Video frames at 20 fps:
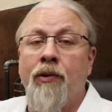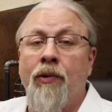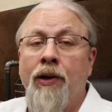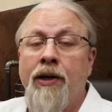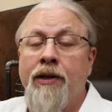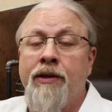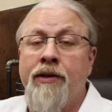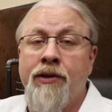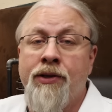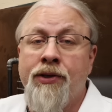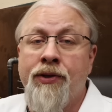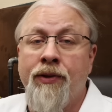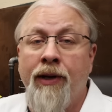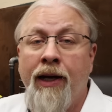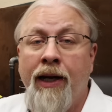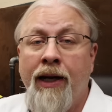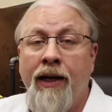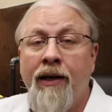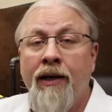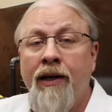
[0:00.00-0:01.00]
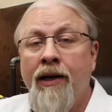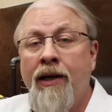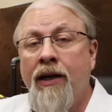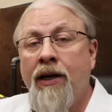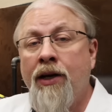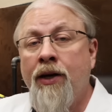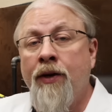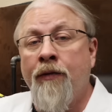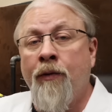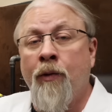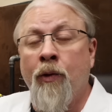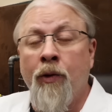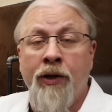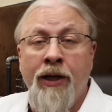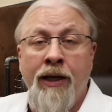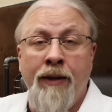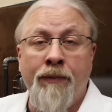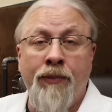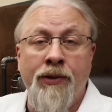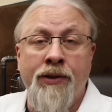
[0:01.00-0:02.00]
according to the screen,
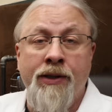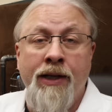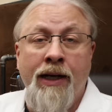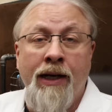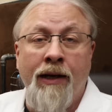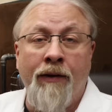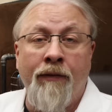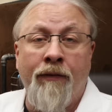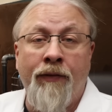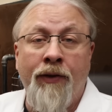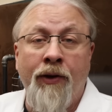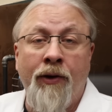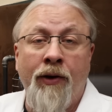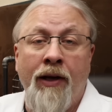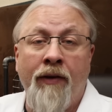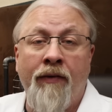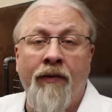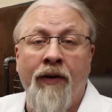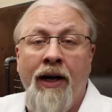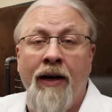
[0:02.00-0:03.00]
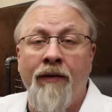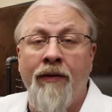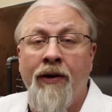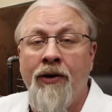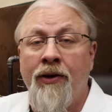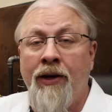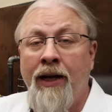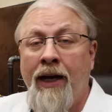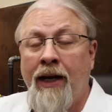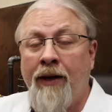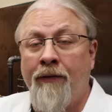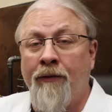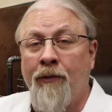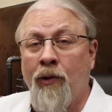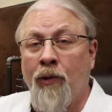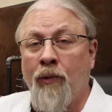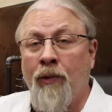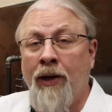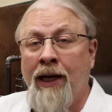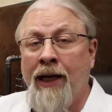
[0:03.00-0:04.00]
14% of
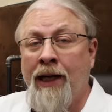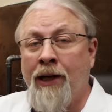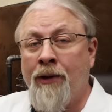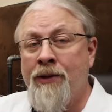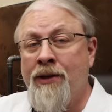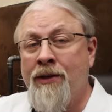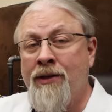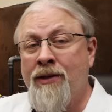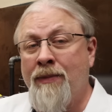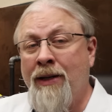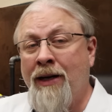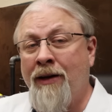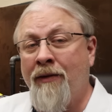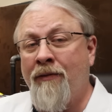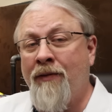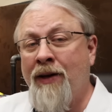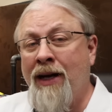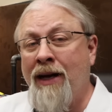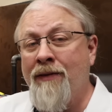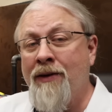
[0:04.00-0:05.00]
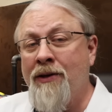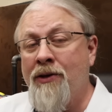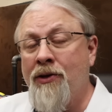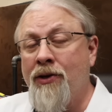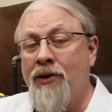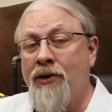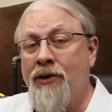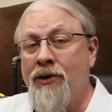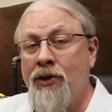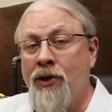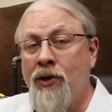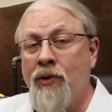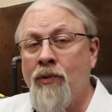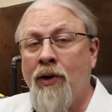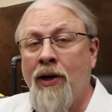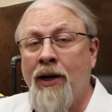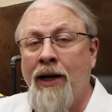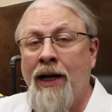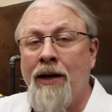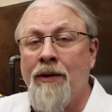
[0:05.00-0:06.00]
3,584 watt hours is about 502
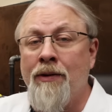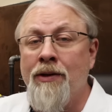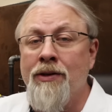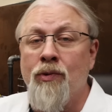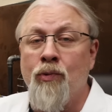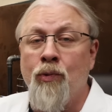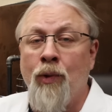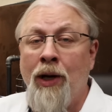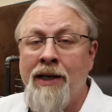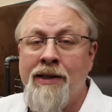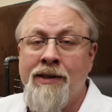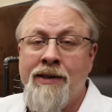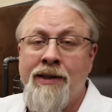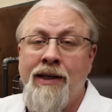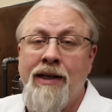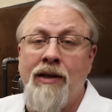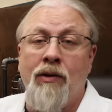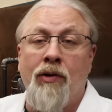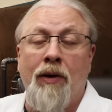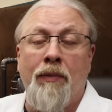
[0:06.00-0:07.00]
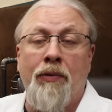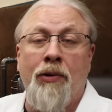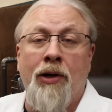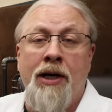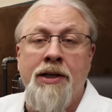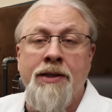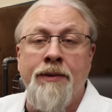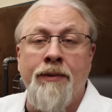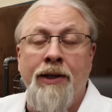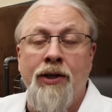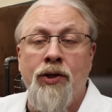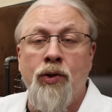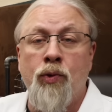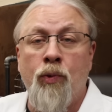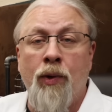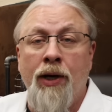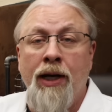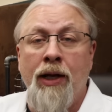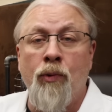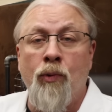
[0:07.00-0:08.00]
watt hours wasted, or approximately
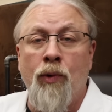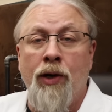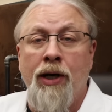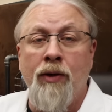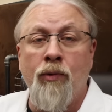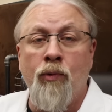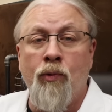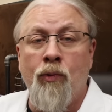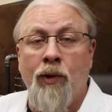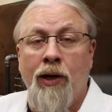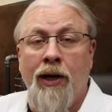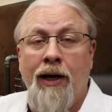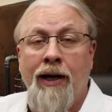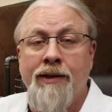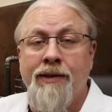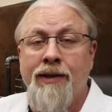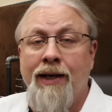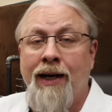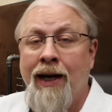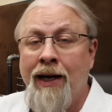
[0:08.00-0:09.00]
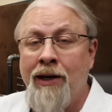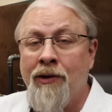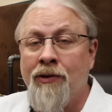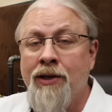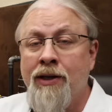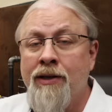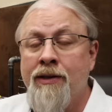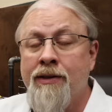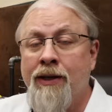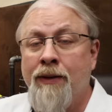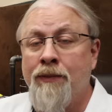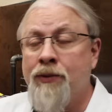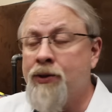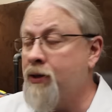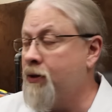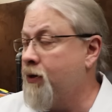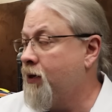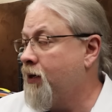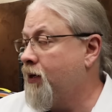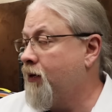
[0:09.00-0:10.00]
21 watts idle
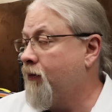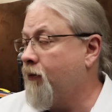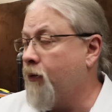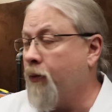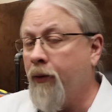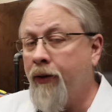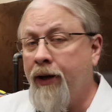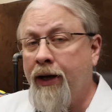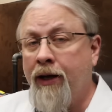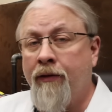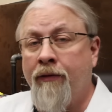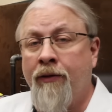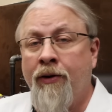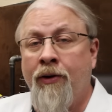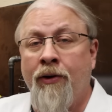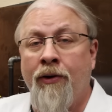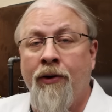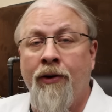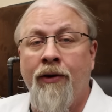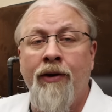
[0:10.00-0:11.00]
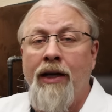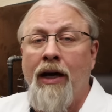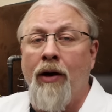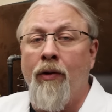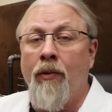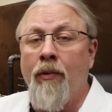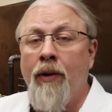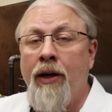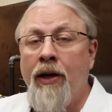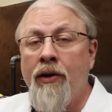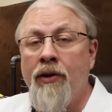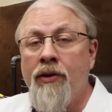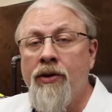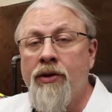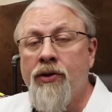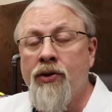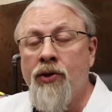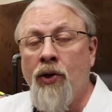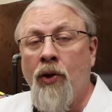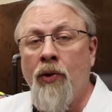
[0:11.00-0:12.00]
consumption for the inverter. Now, when we
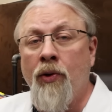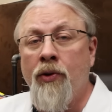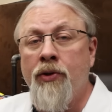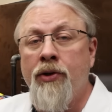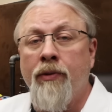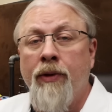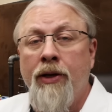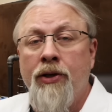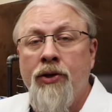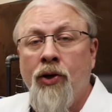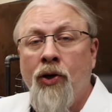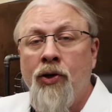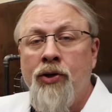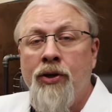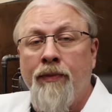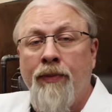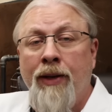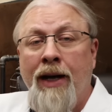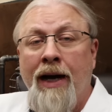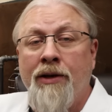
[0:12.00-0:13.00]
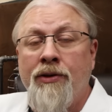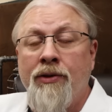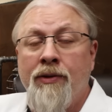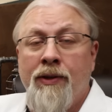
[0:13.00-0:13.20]
used solar to recharge it back